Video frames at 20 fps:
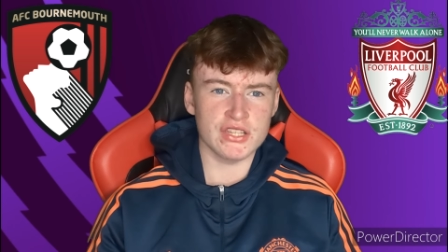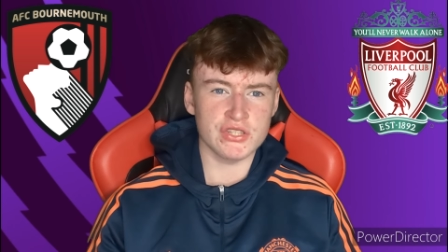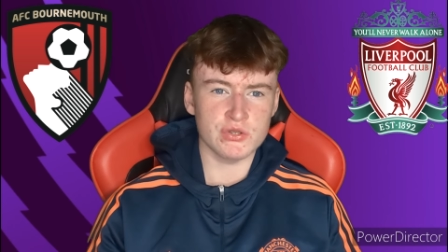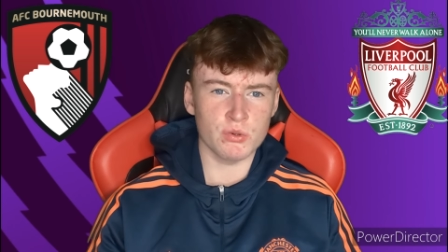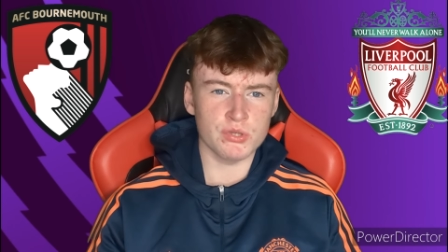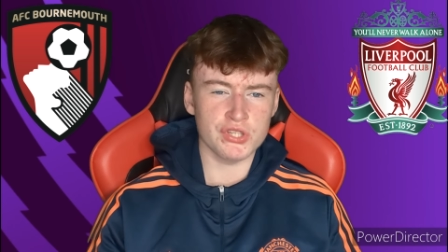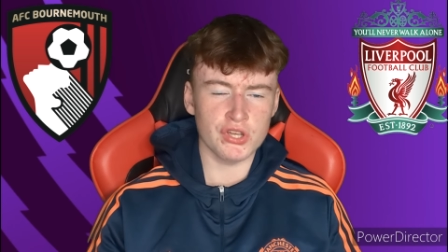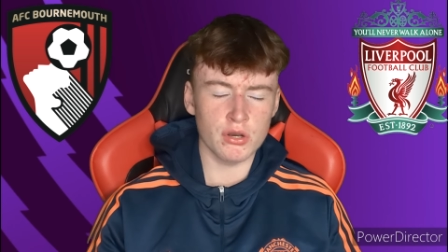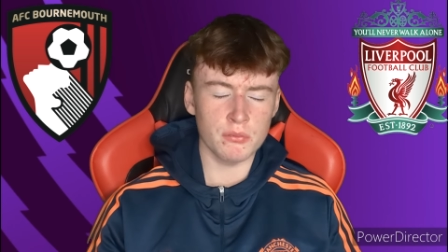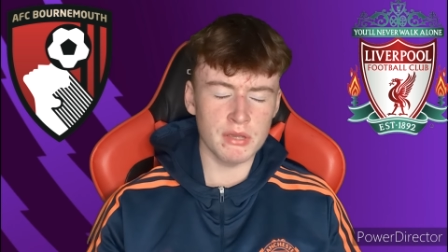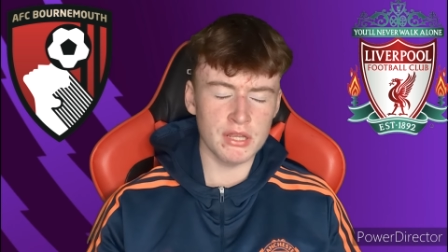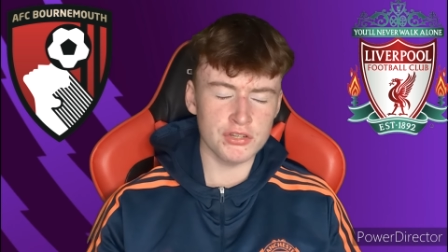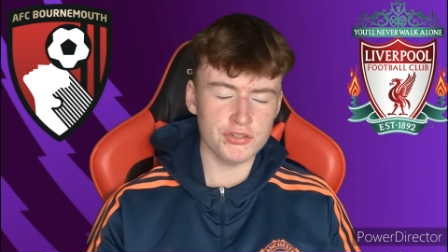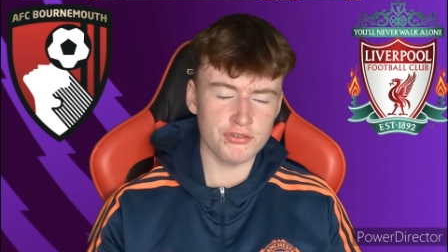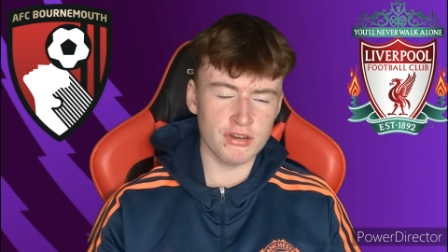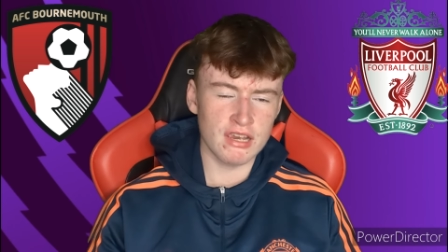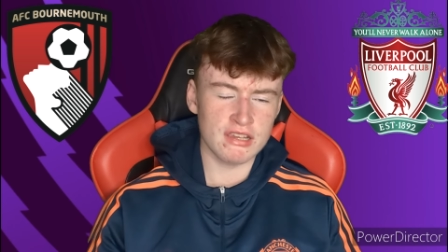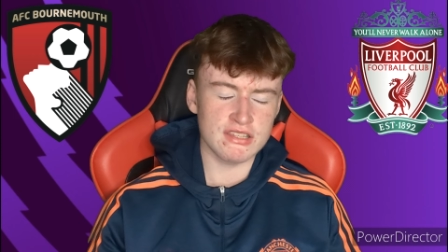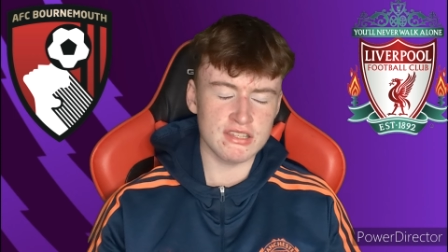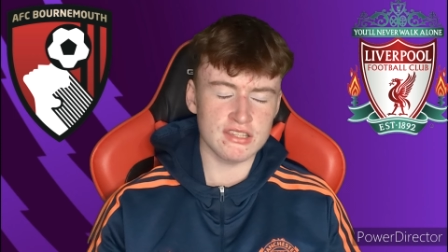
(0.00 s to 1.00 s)
So it's going to be
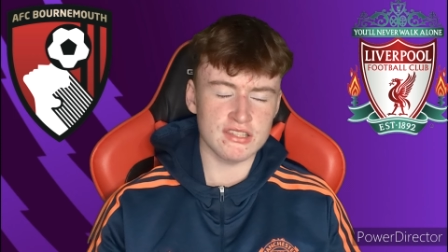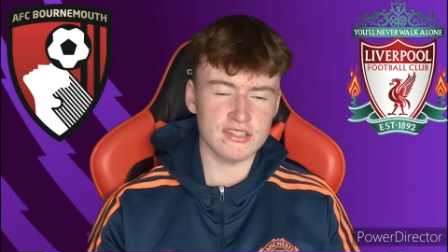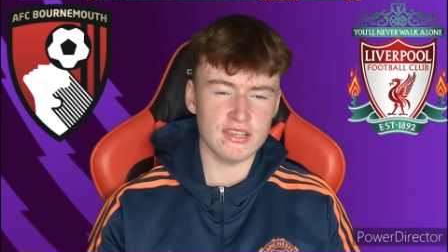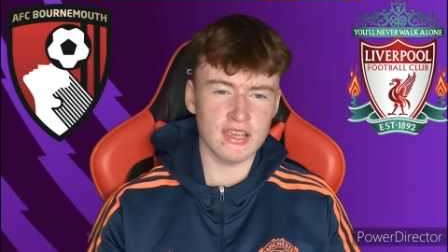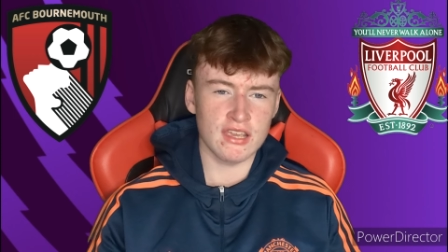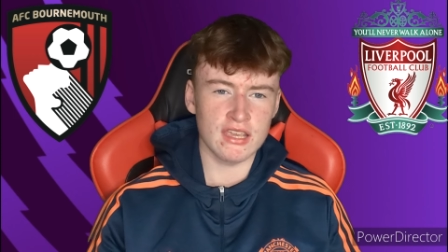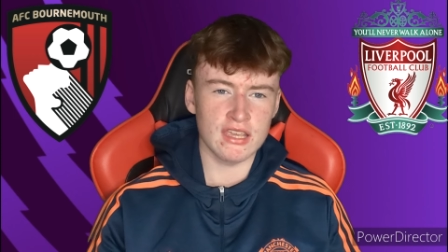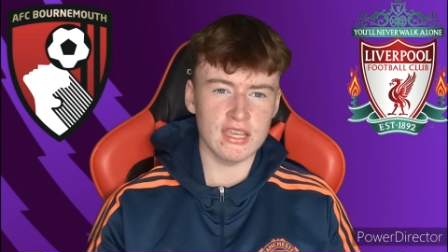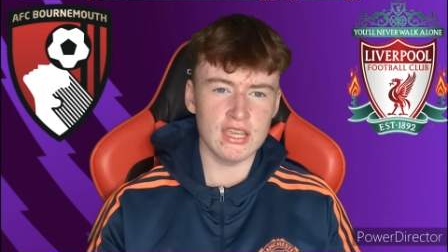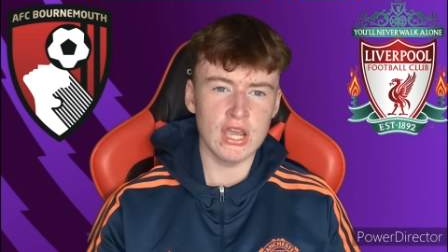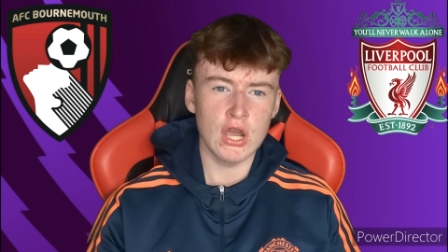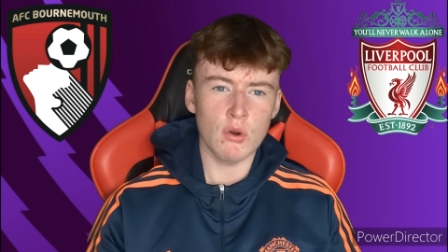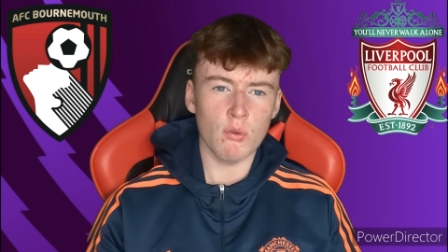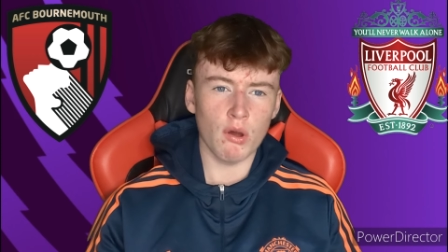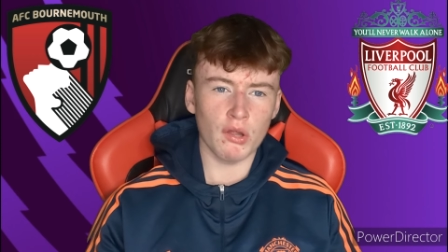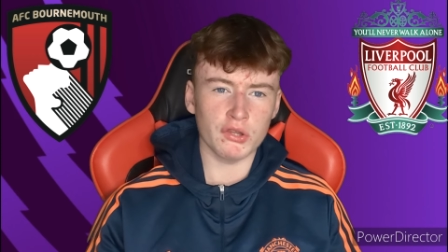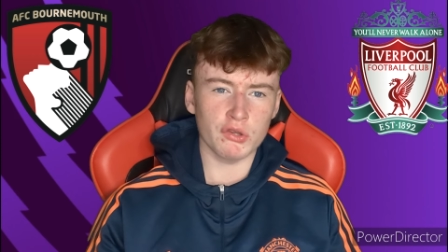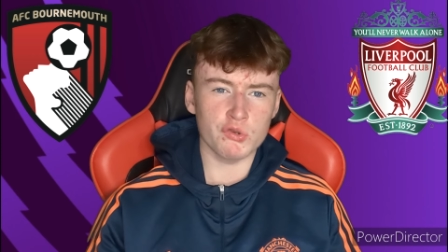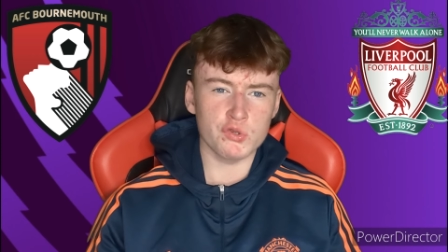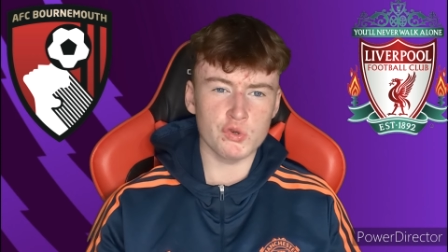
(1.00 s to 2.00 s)
interesting to see
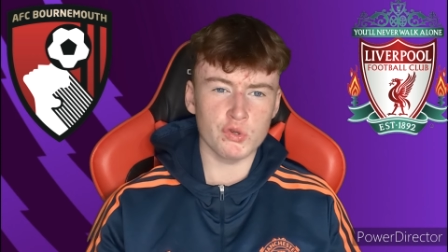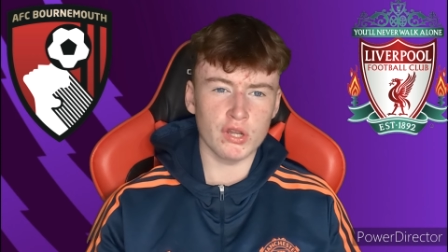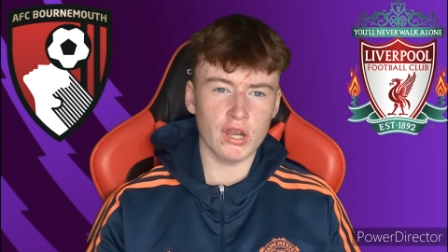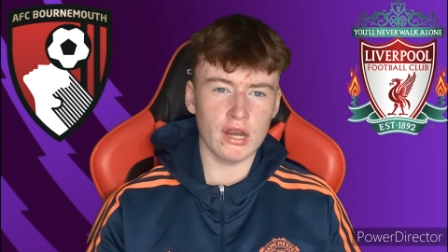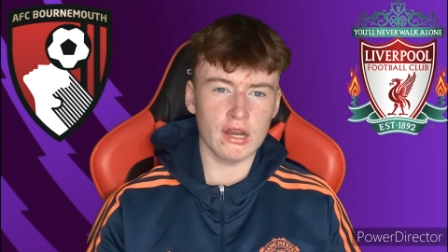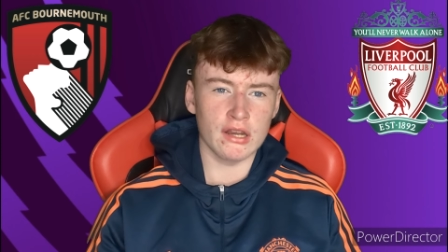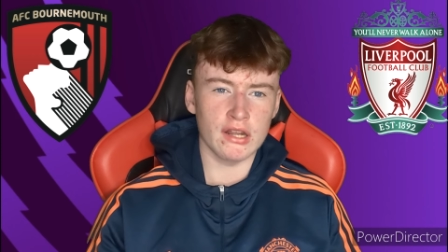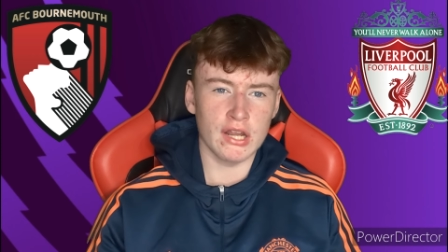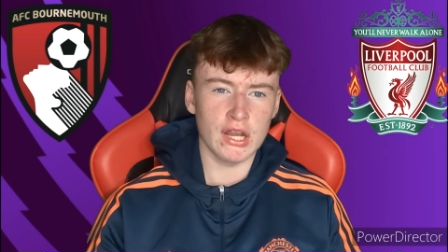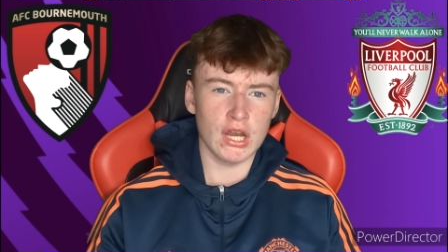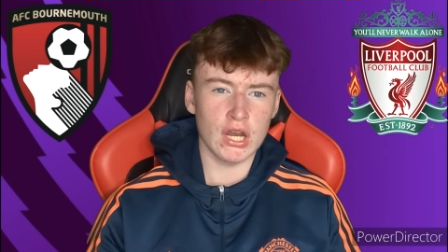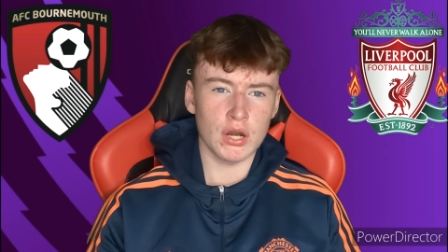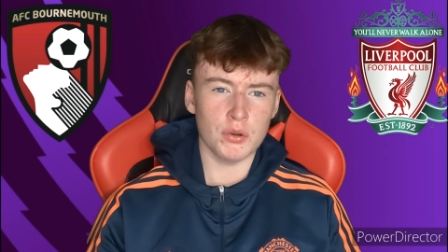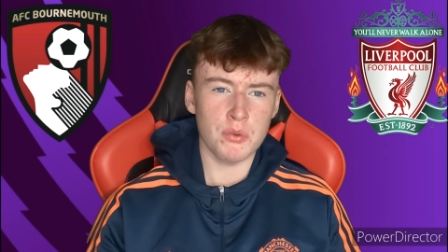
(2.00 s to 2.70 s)
what does go down here.